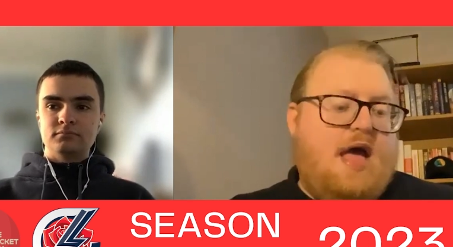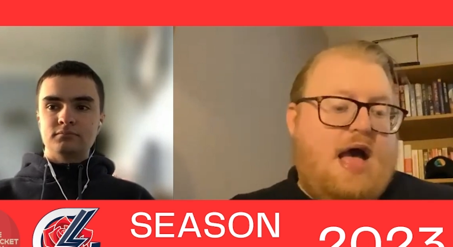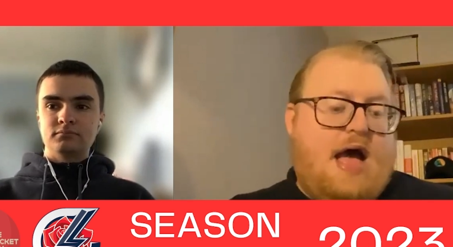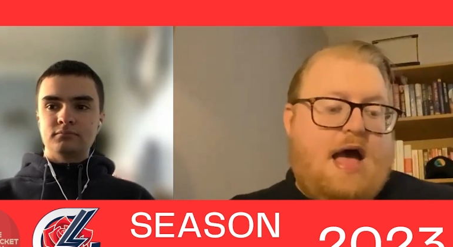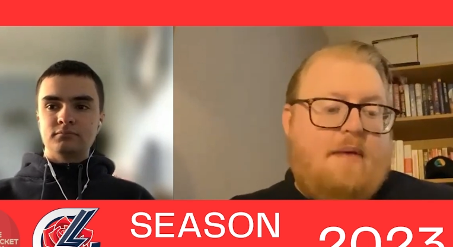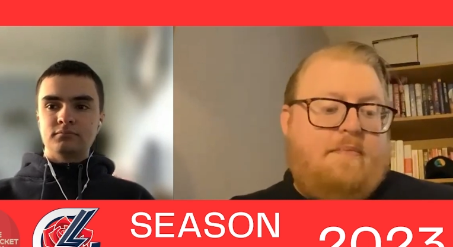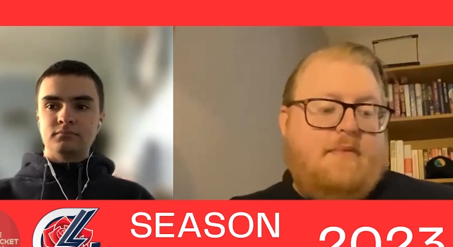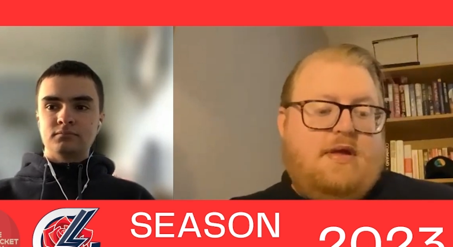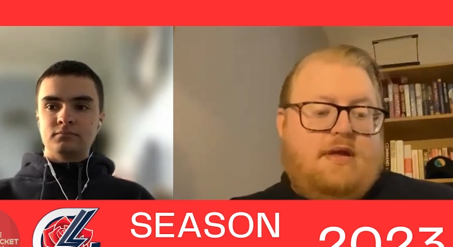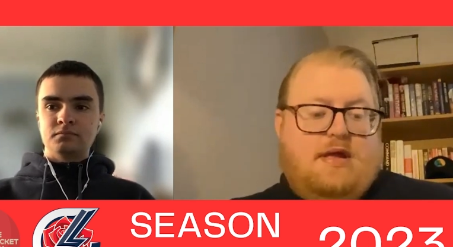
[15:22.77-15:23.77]
Speaker 1: Um,
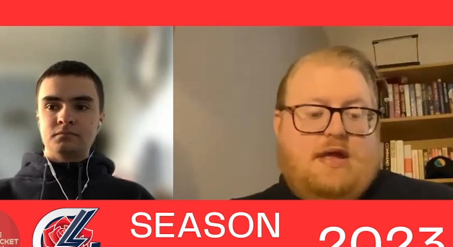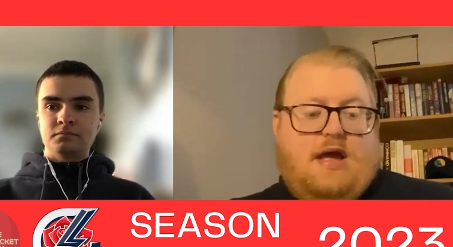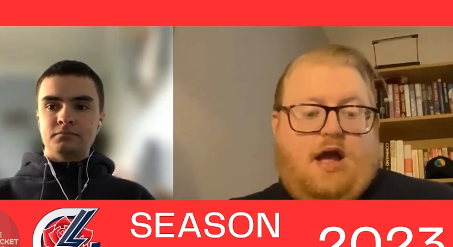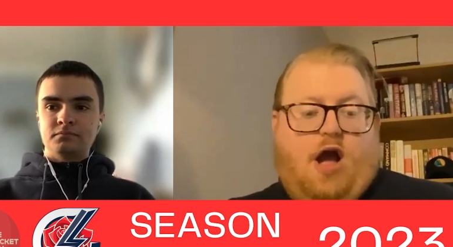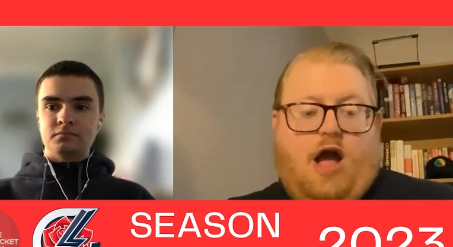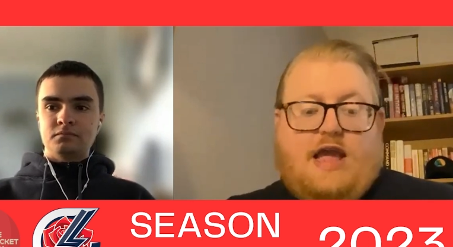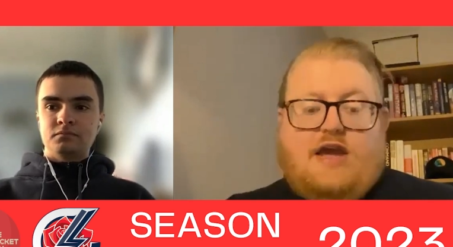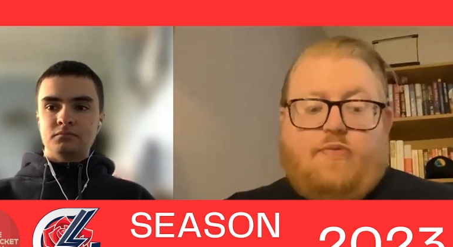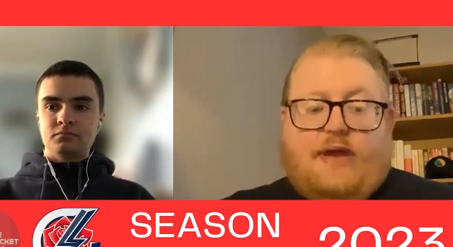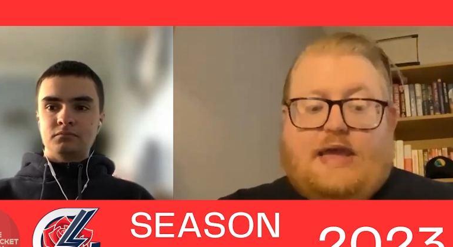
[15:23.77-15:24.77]
I think
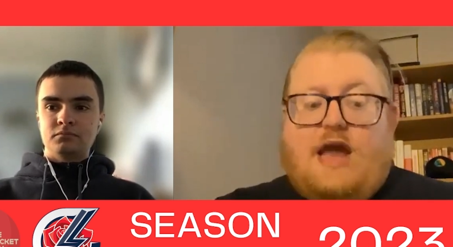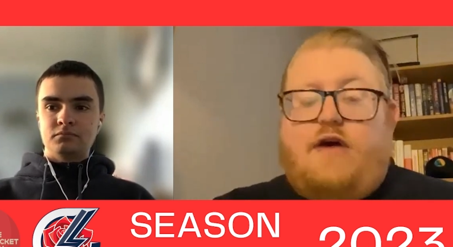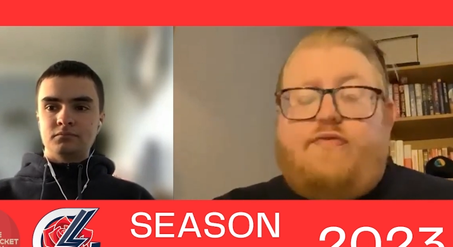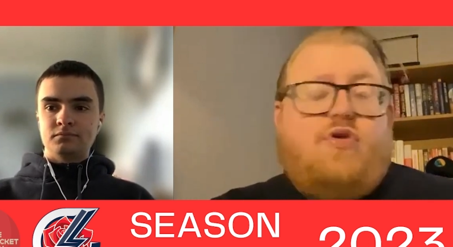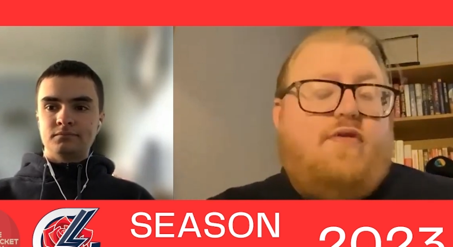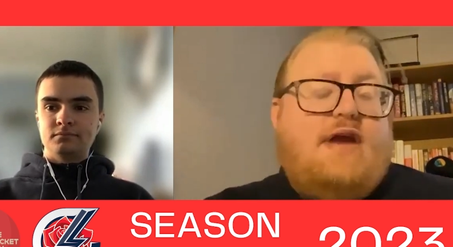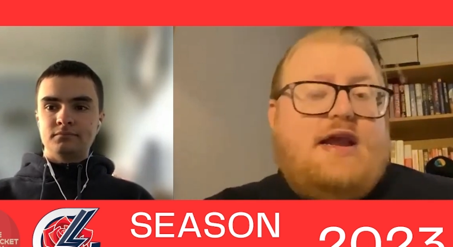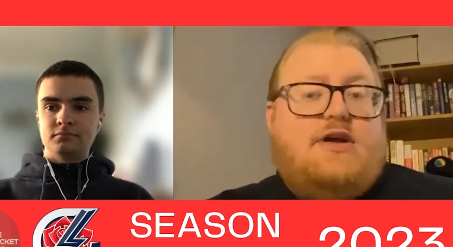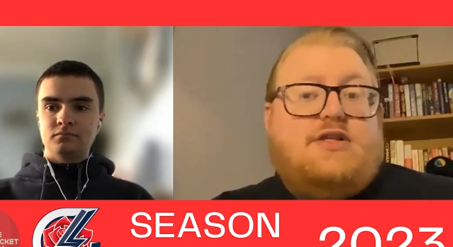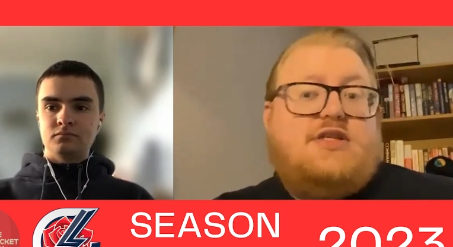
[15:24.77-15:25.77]
if we get off to a really
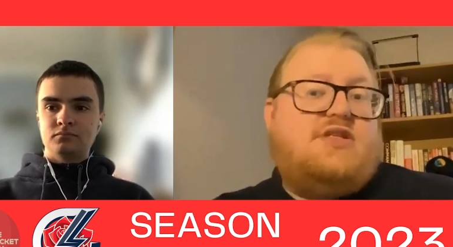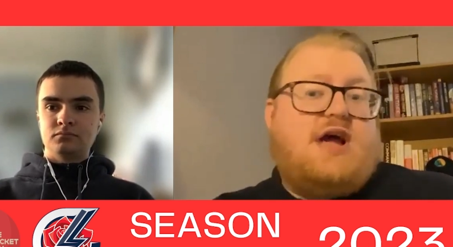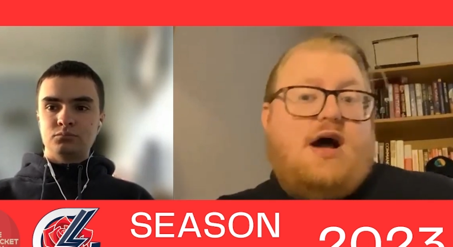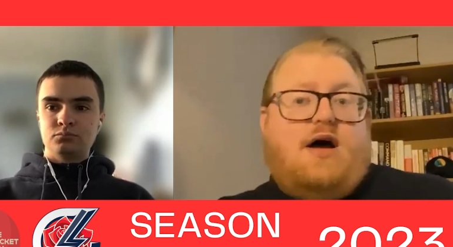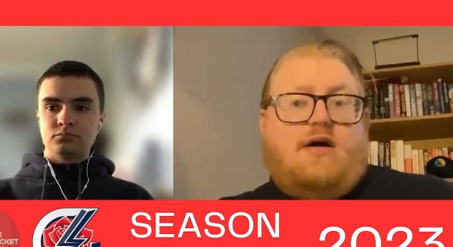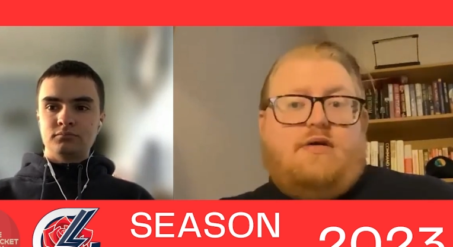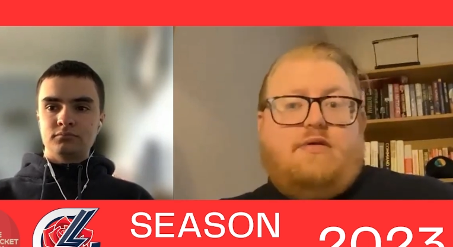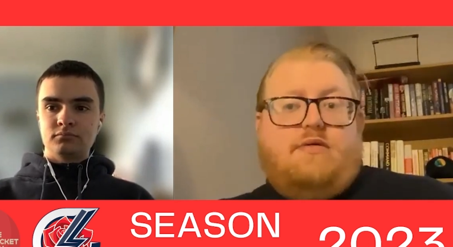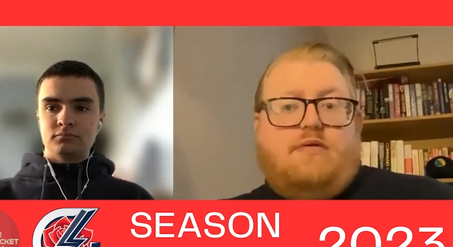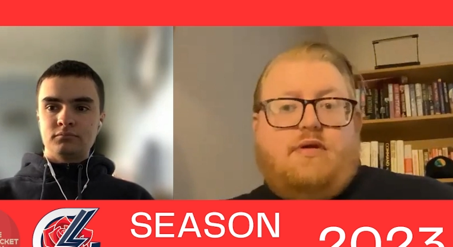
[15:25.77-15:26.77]
good start
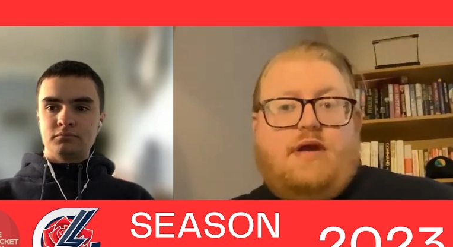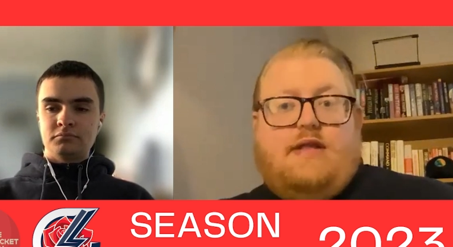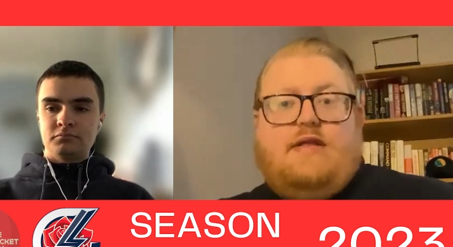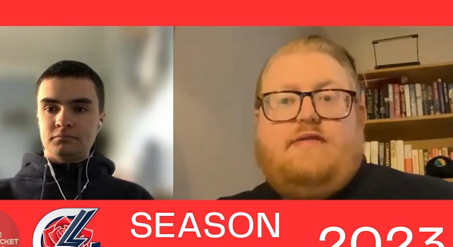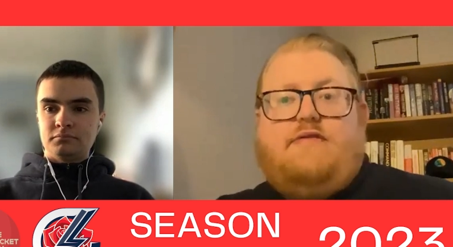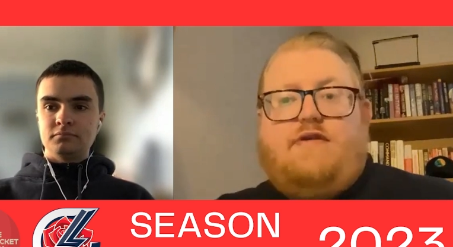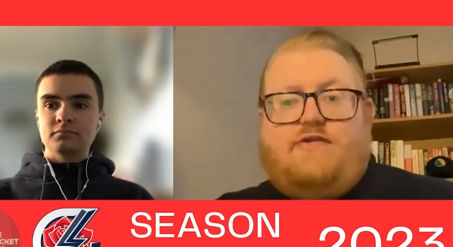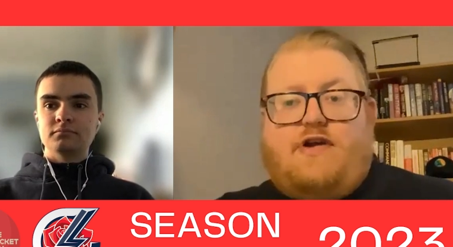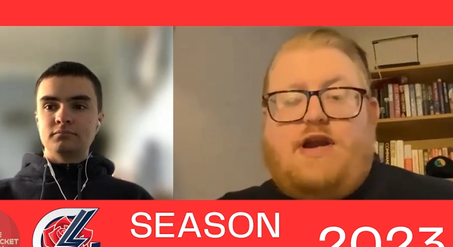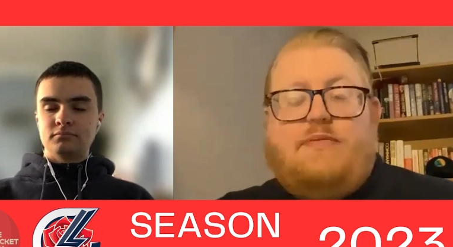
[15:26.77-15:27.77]
in this
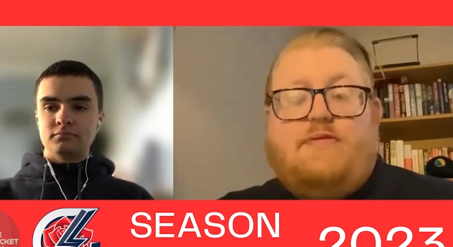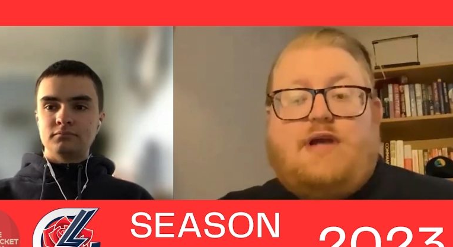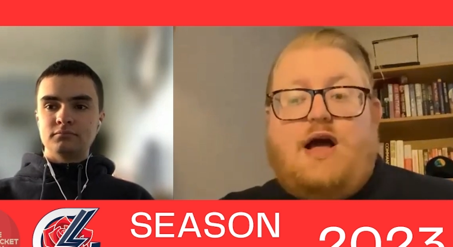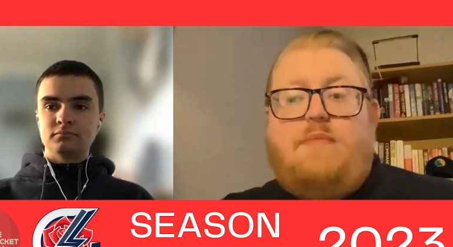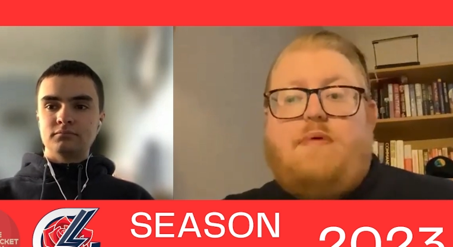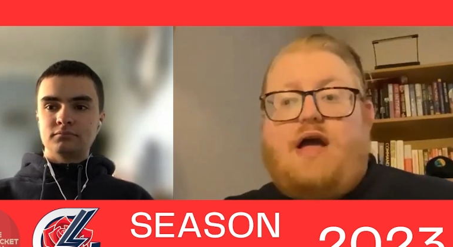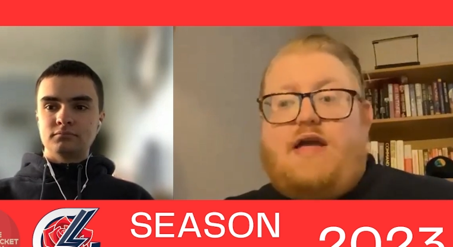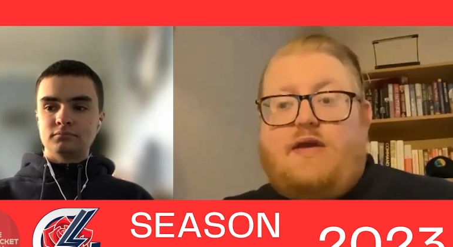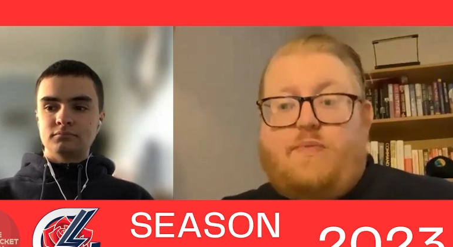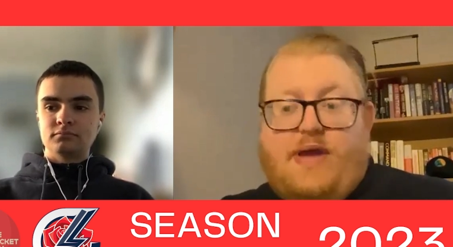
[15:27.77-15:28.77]
Charlotte Edwards Cup, I
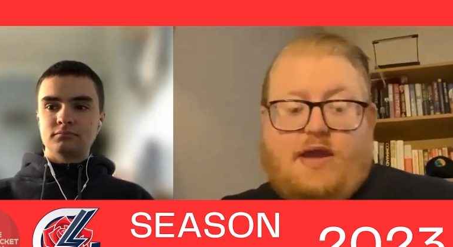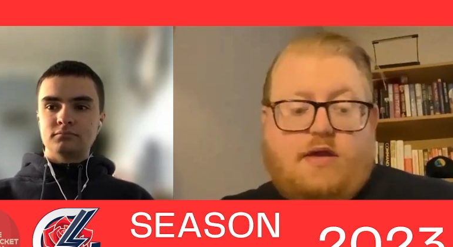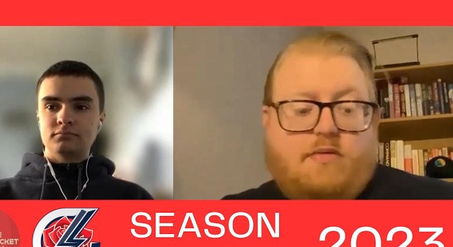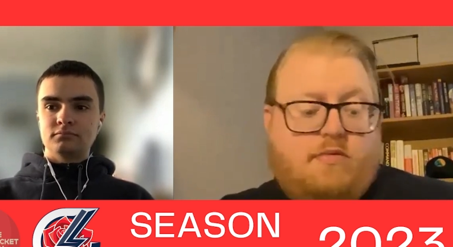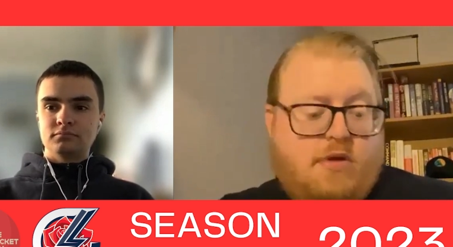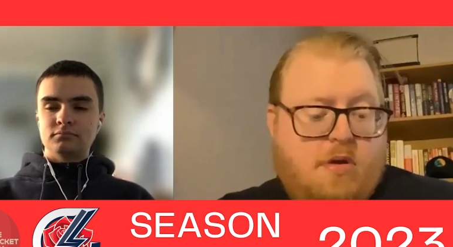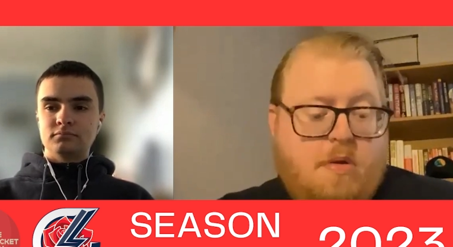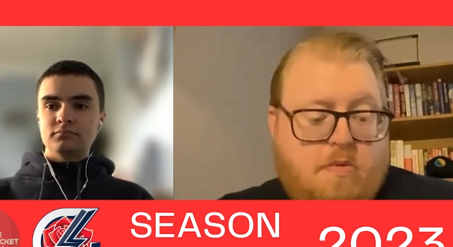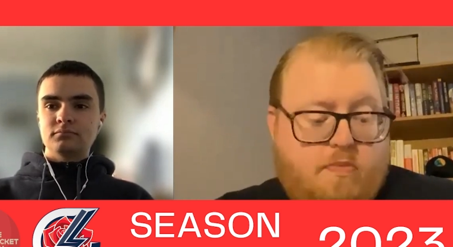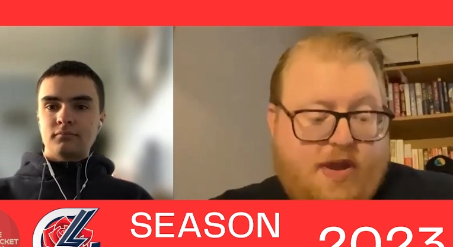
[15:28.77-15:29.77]
think we can
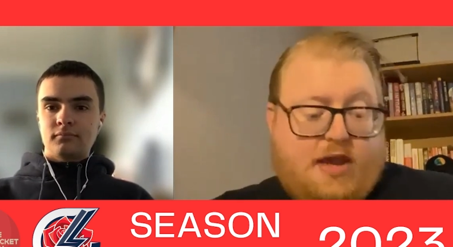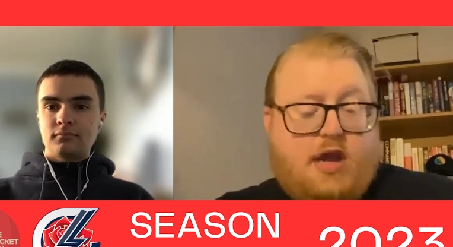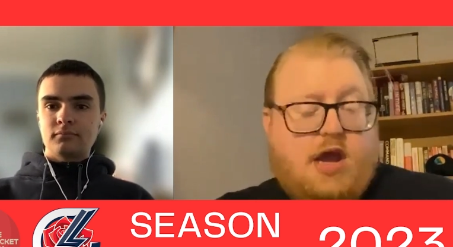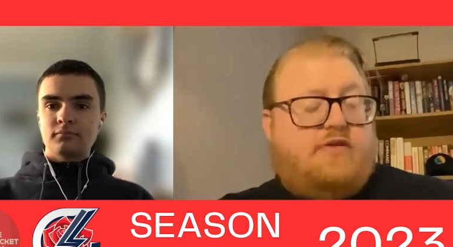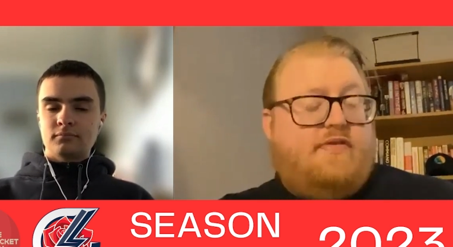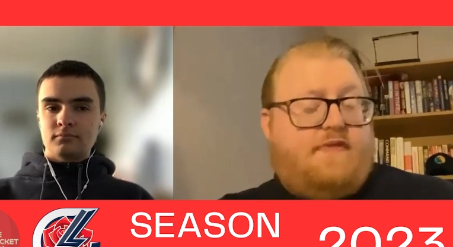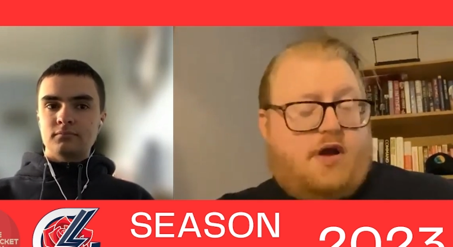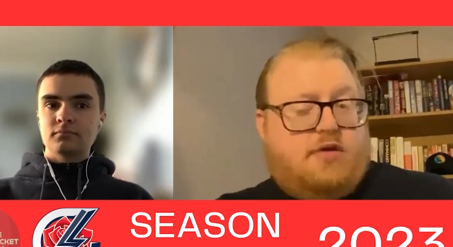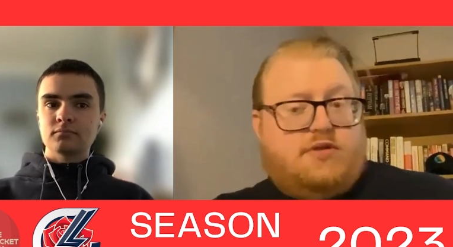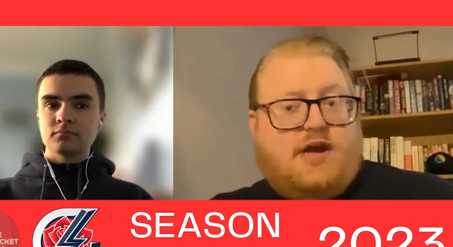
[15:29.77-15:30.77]
we could go to
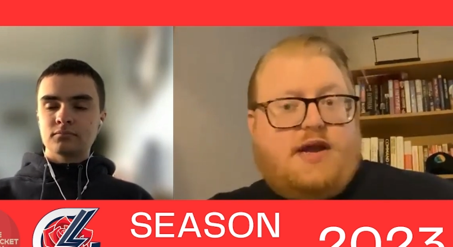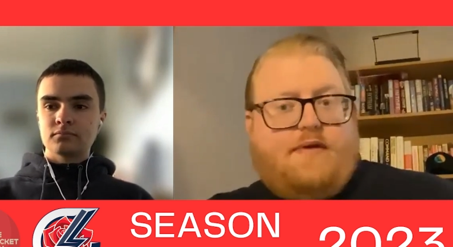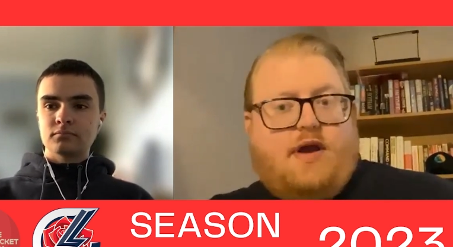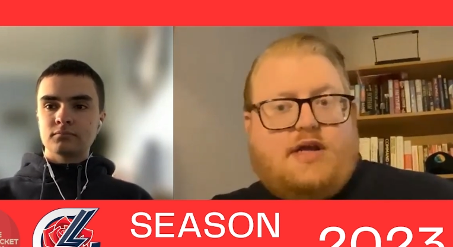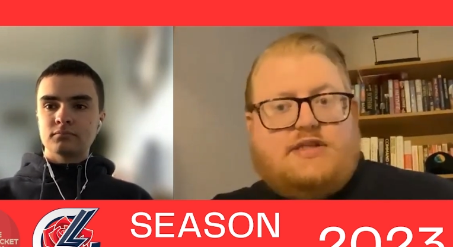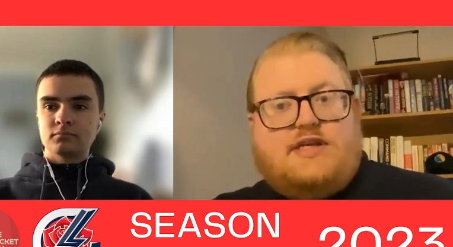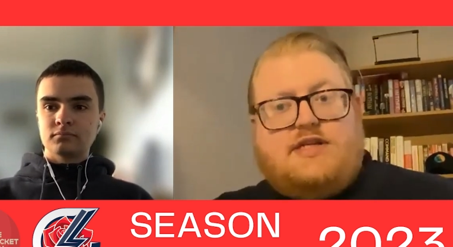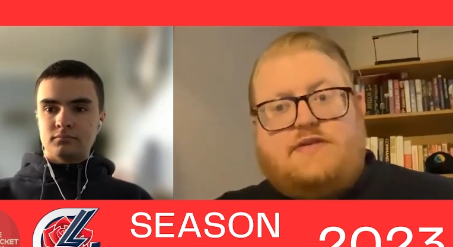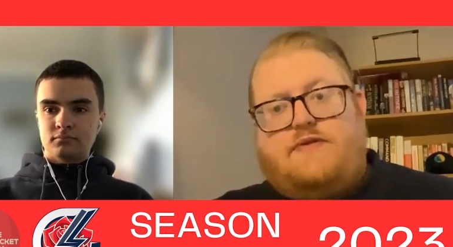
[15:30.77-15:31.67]
finals day. I can see us at